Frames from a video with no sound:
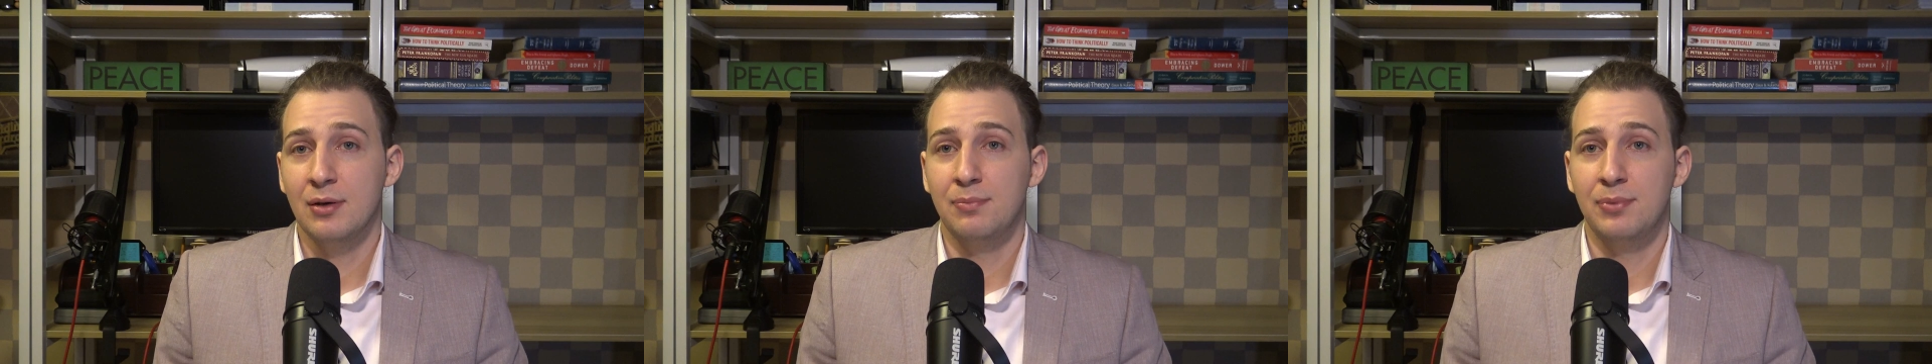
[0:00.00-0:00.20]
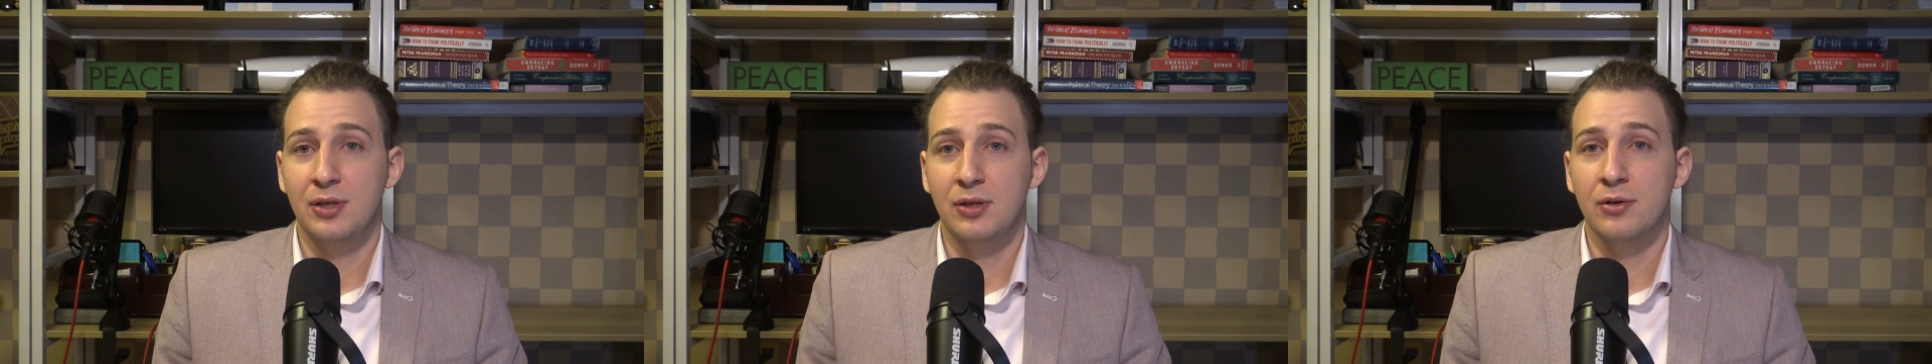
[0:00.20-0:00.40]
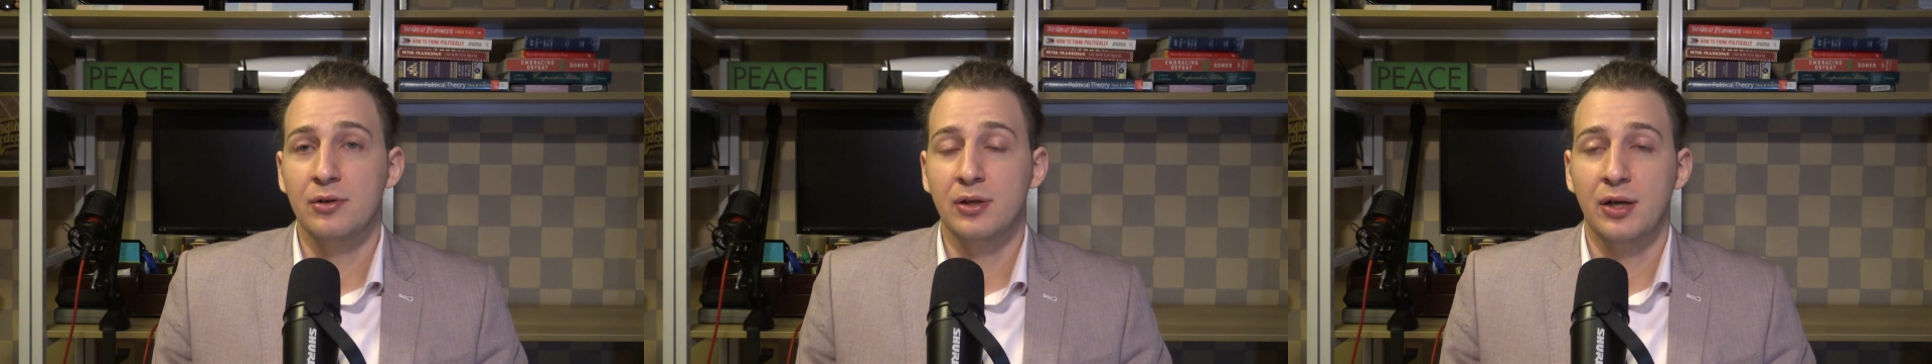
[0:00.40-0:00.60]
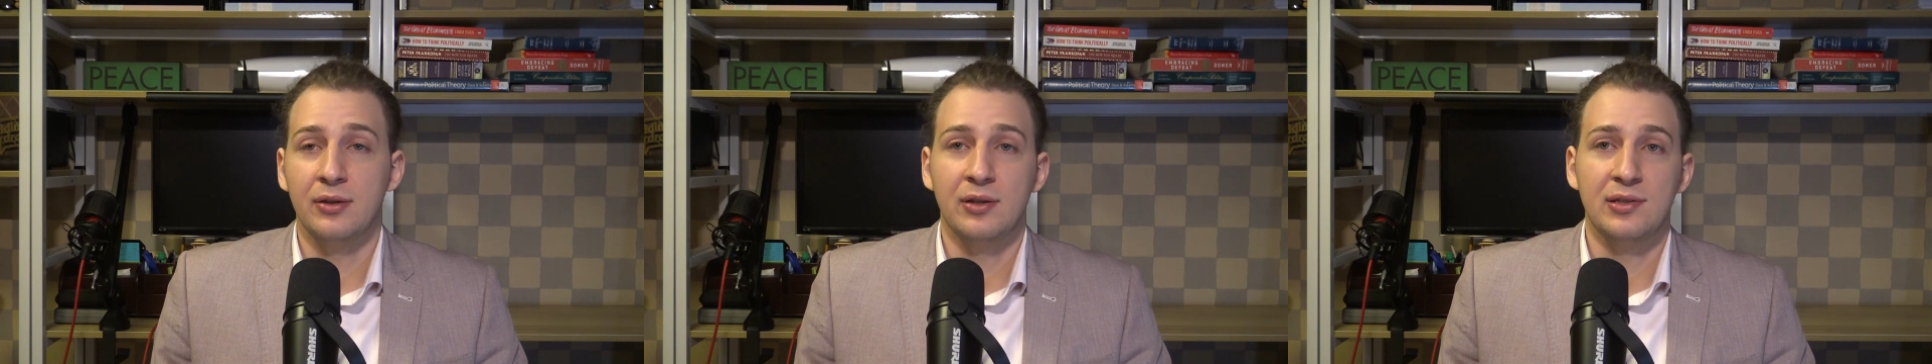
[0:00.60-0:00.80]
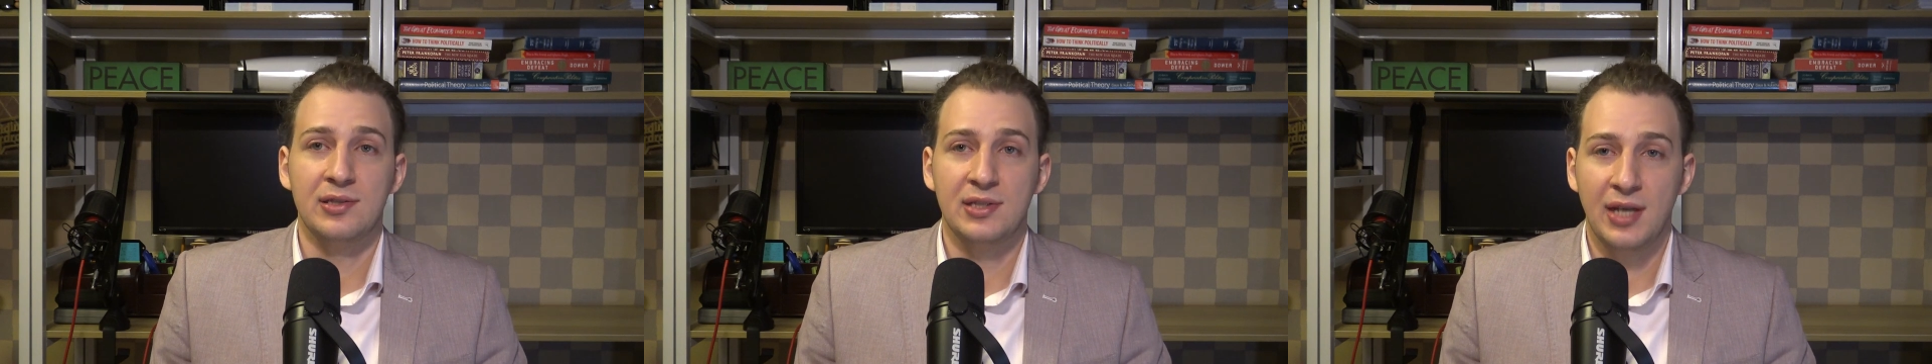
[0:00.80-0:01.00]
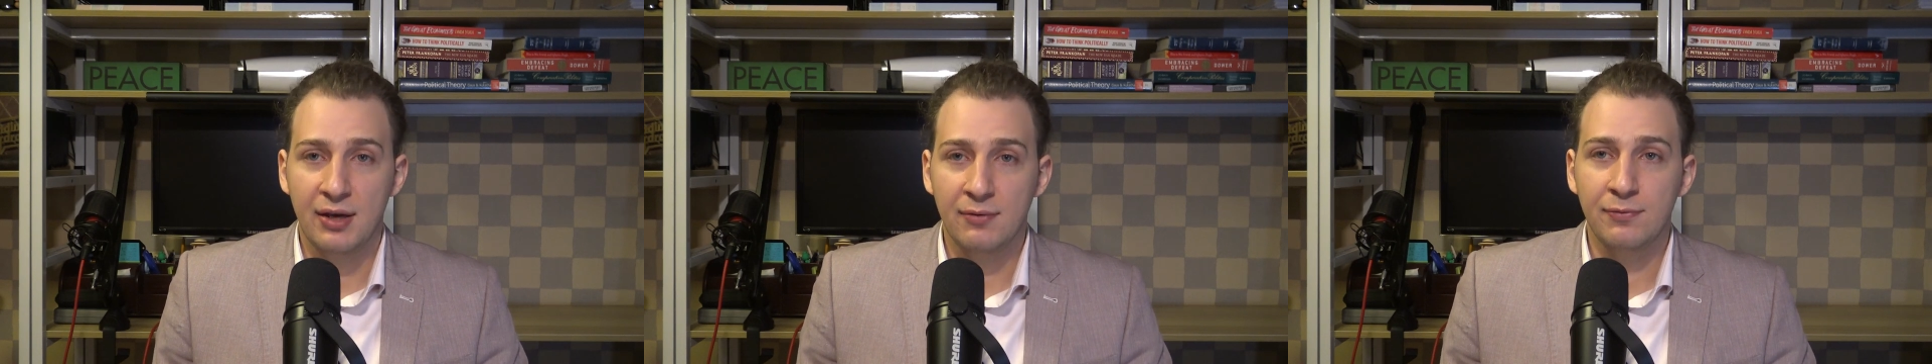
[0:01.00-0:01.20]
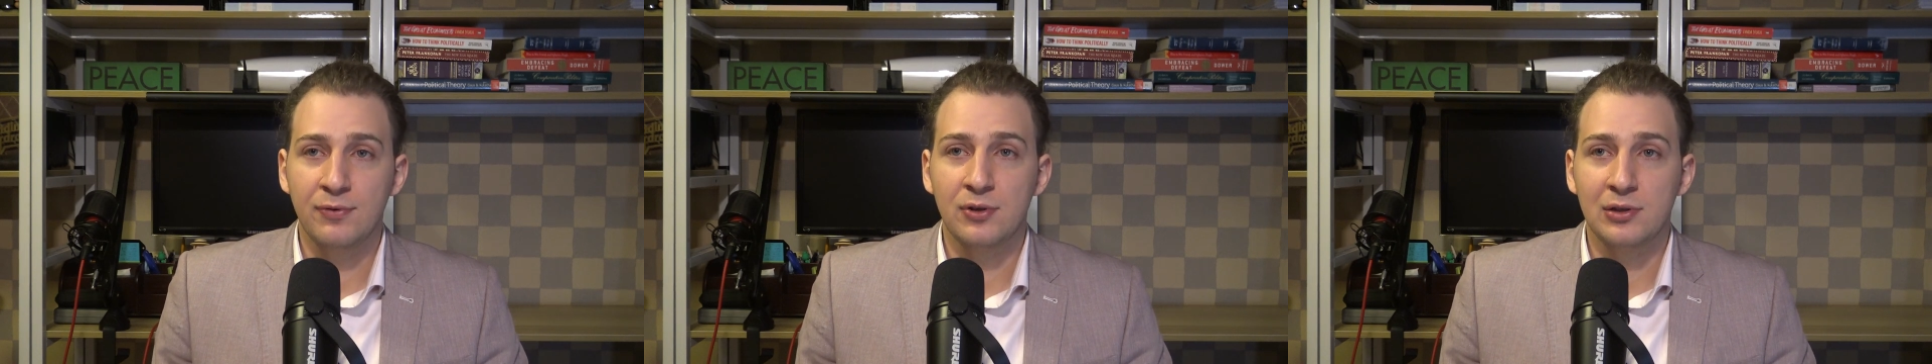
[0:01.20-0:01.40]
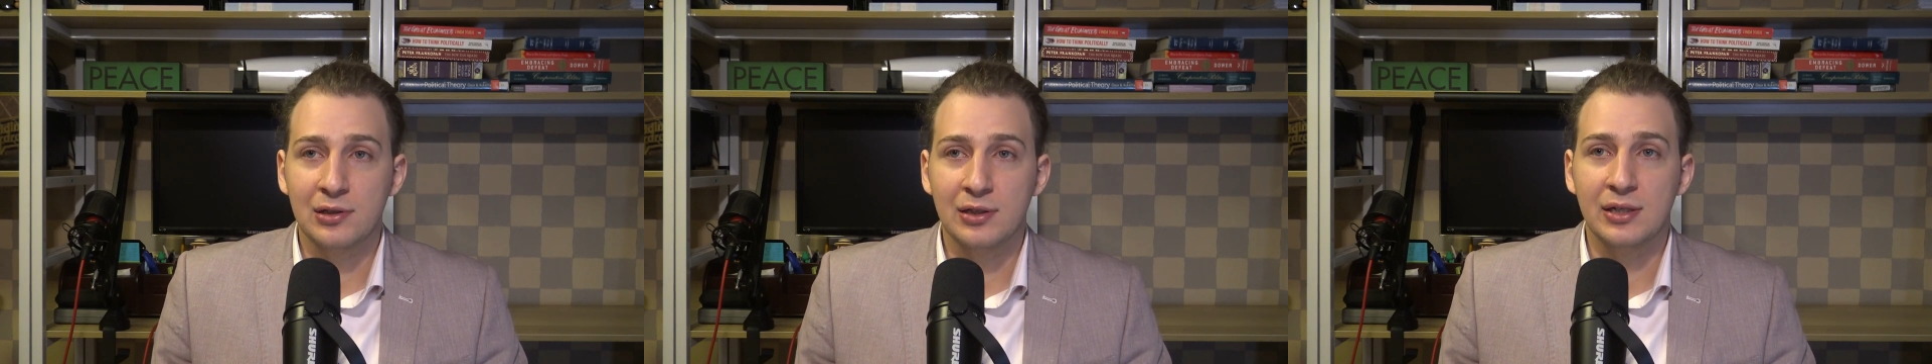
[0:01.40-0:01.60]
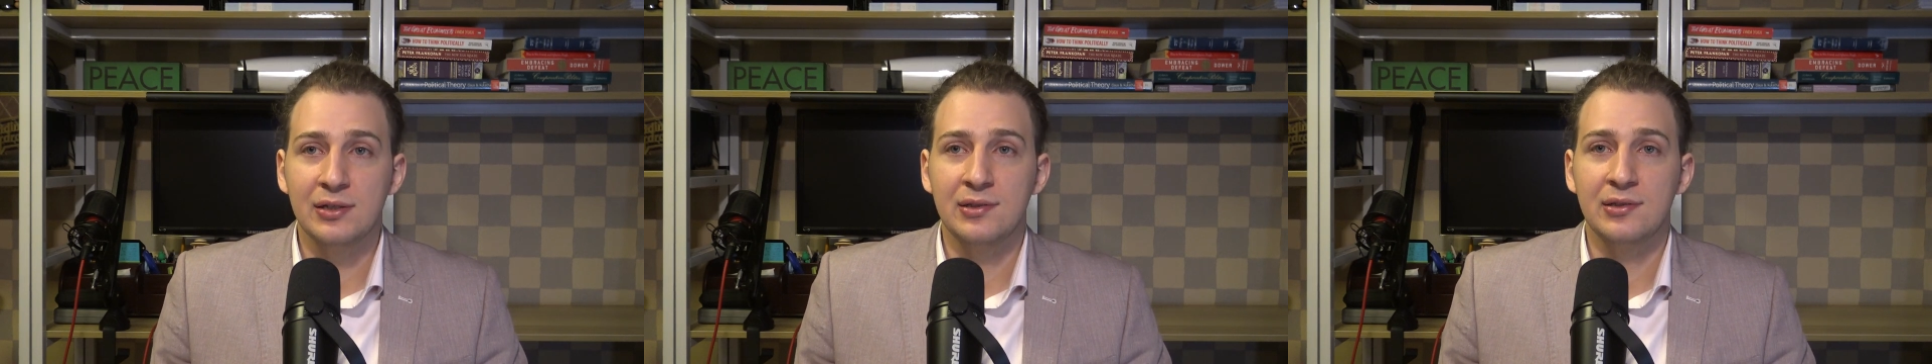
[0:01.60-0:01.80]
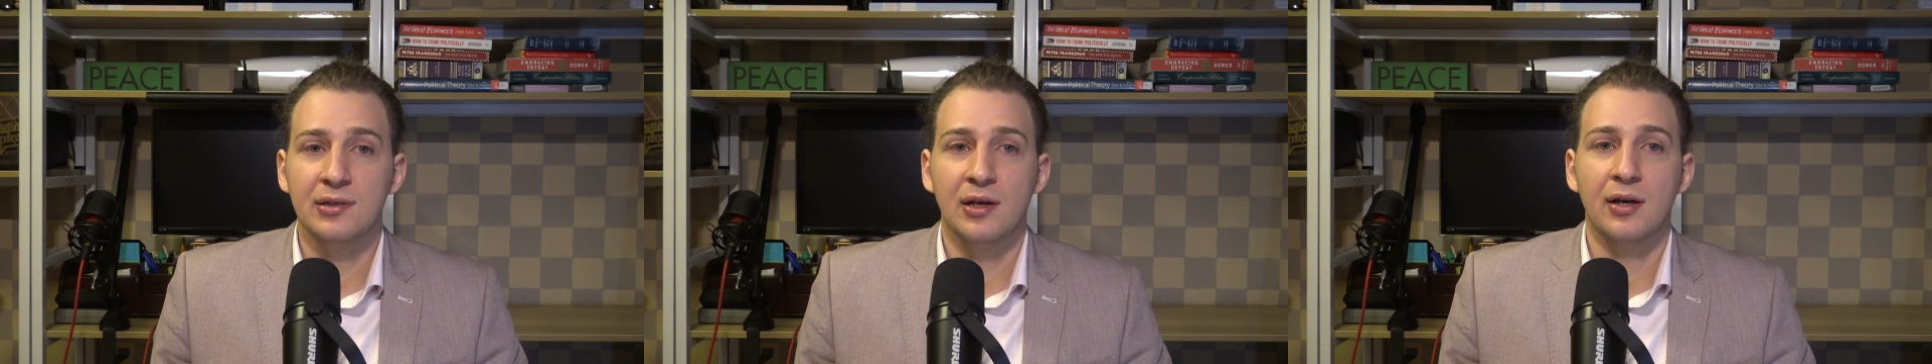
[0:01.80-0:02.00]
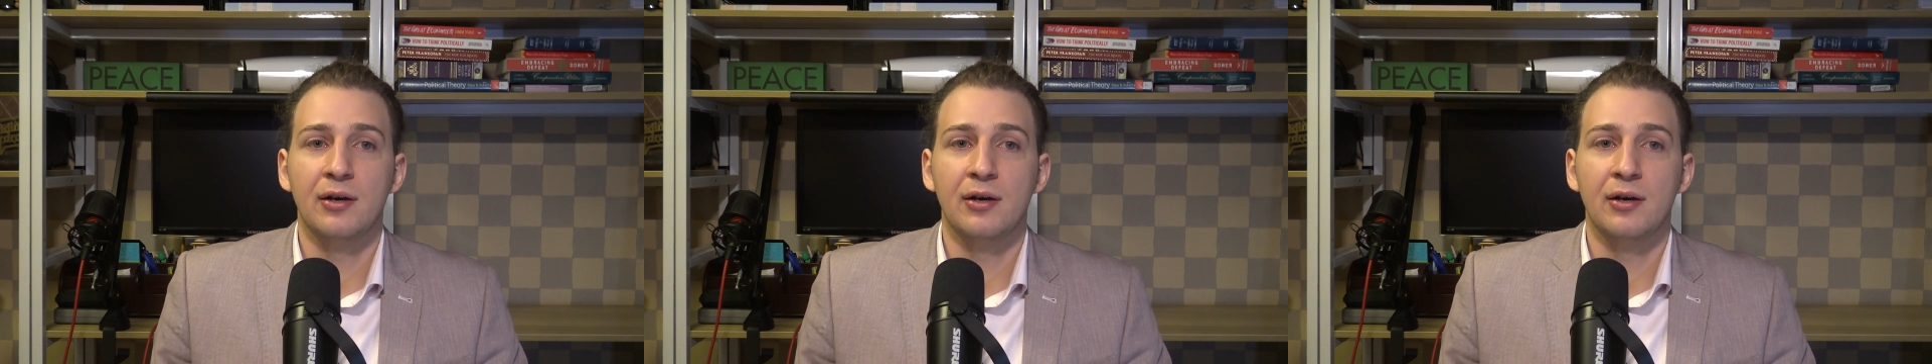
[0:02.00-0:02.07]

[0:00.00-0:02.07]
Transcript: appeared on the Stanford list